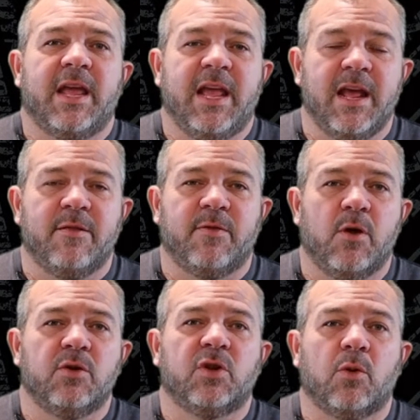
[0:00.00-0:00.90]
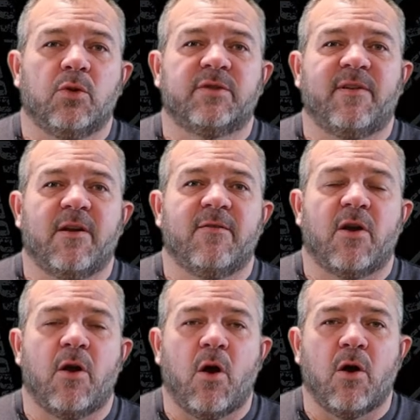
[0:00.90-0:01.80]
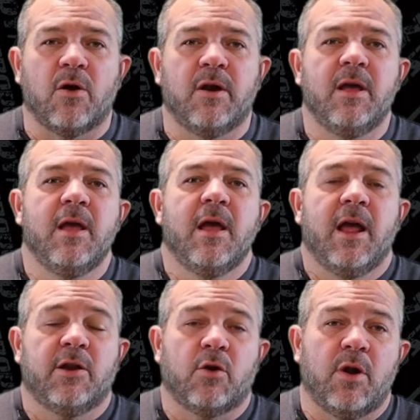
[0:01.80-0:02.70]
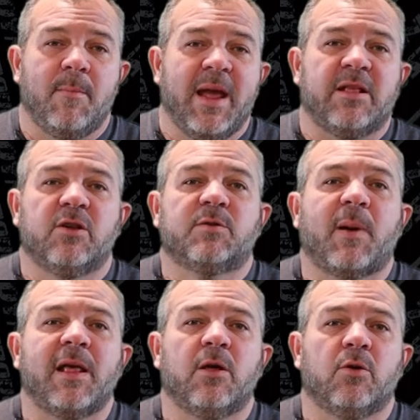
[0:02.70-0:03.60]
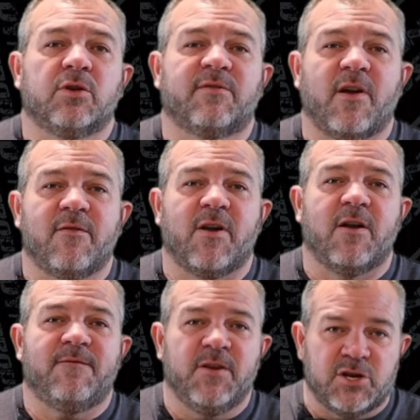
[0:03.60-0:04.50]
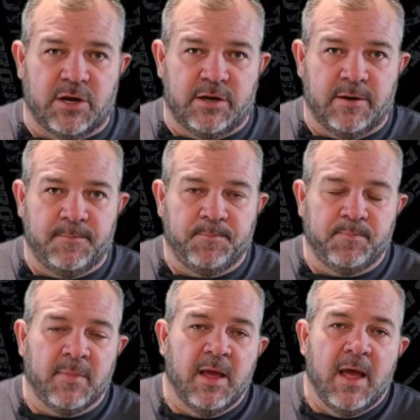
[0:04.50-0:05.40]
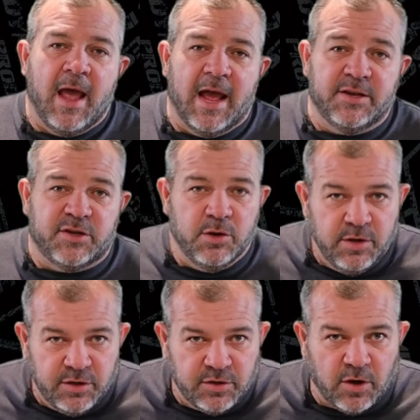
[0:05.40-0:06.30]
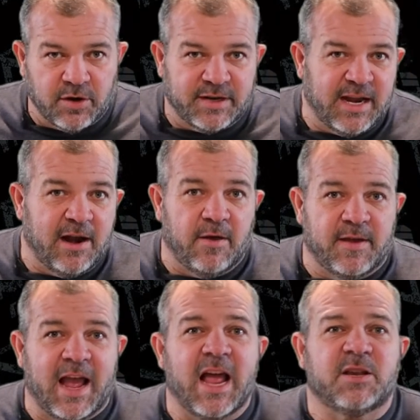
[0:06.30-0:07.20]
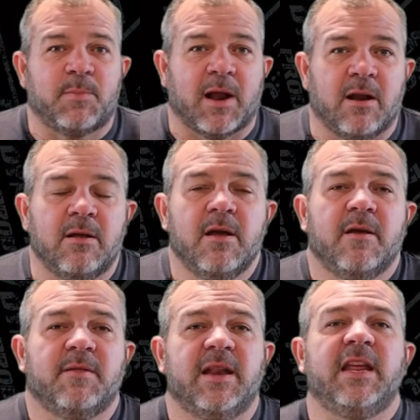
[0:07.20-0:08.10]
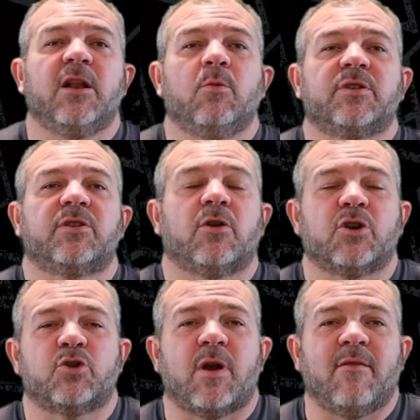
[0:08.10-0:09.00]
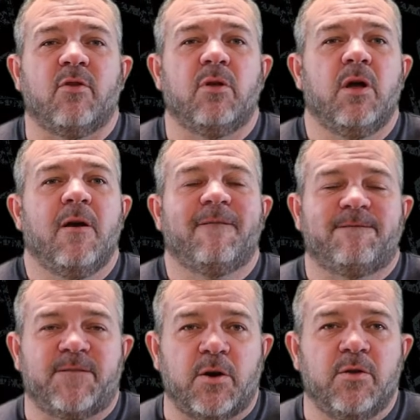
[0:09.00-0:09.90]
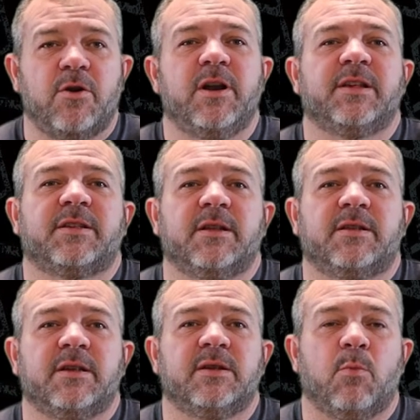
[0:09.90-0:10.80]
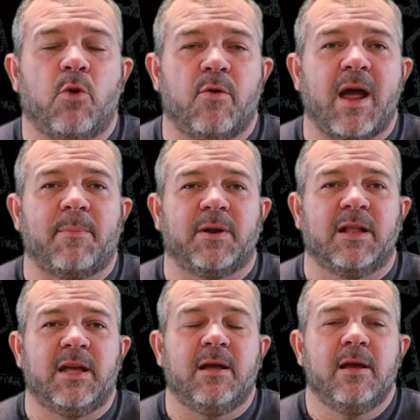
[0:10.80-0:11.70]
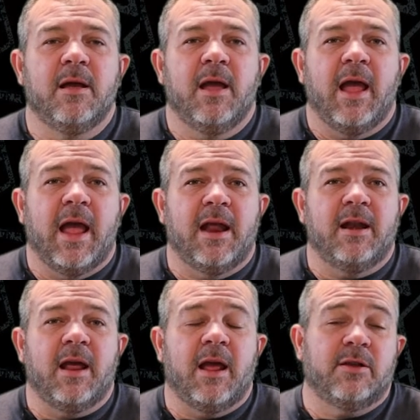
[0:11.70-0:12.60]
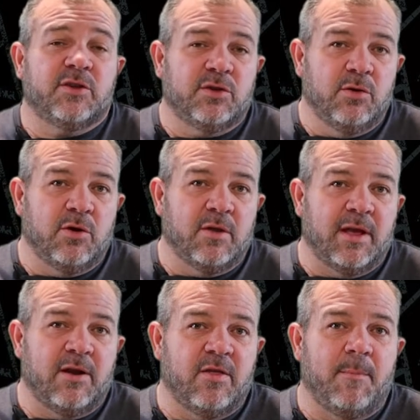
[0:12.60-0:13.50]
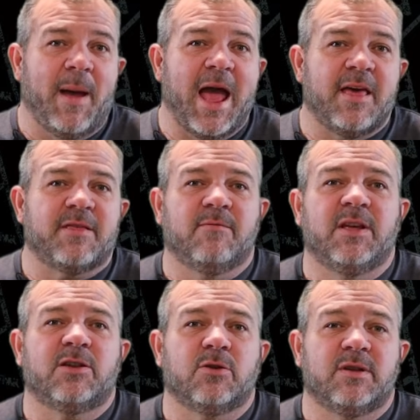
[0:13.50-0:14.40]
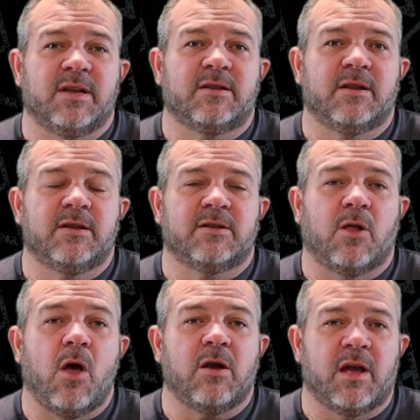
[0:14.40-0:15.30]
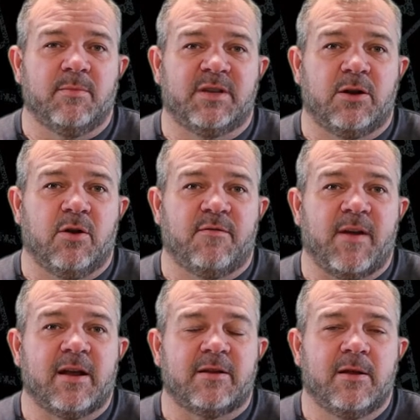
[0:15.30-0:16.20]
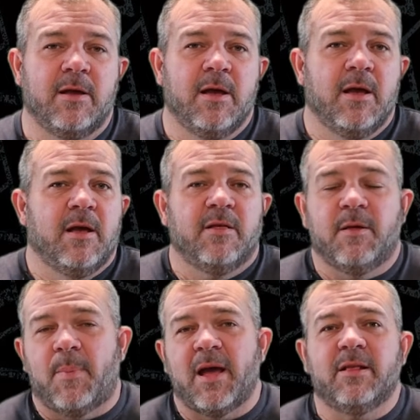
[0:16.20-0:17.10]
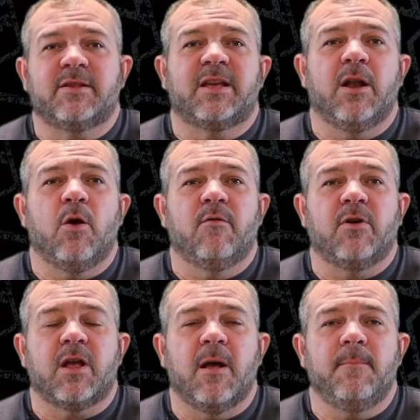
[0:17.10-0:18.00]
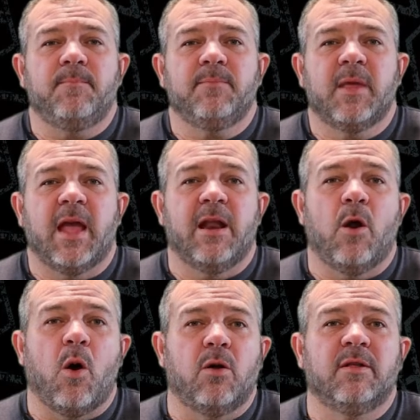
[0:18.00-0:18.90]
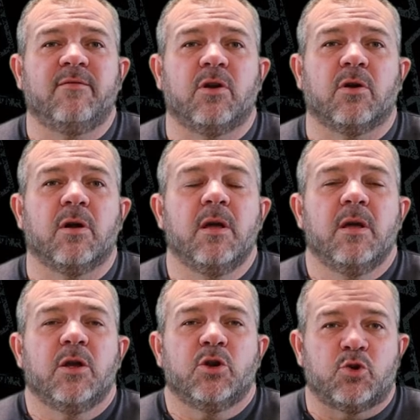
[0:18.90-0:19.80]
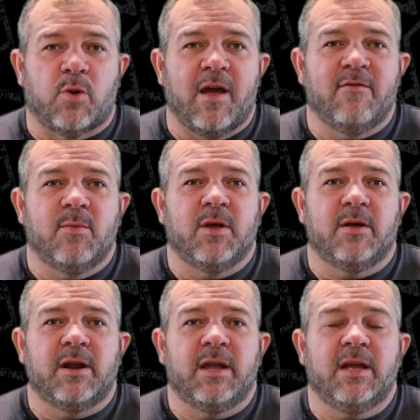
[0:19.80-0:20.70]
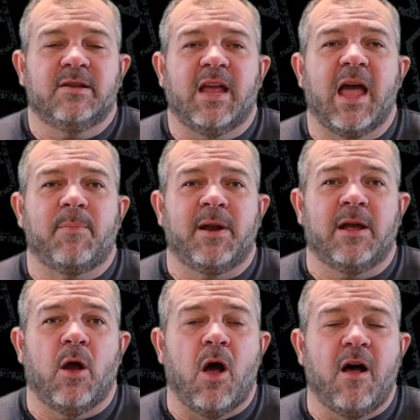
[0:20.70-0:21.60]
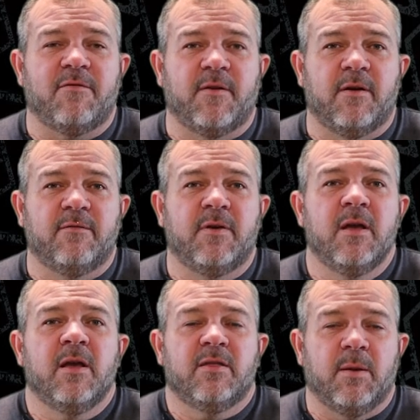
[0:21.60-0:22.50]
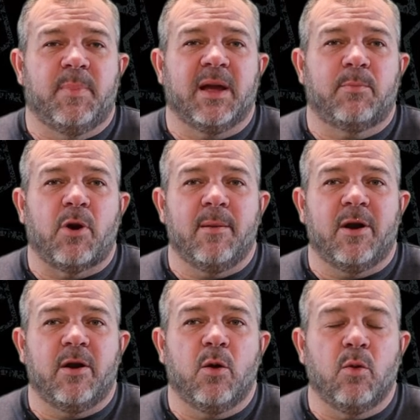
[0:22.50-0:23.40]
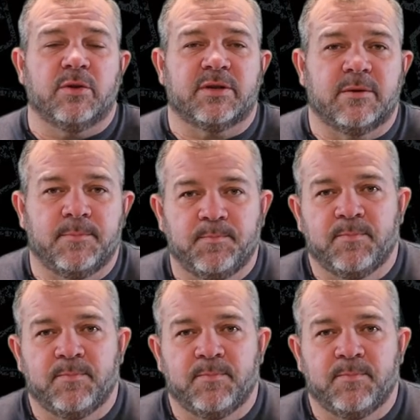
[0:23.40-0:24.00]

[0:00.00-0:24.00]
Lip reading: to hit those holes very, very hard, and you're going to make those pilot holes very, very efficient. As soon as you start to stand on the gas pedal, the needle will start to travel further distances more rapidly, and sooner or later, the path of least resistance law comes into effect. The pilots get overcome, and all of your drivability is happening off of the big primary holes.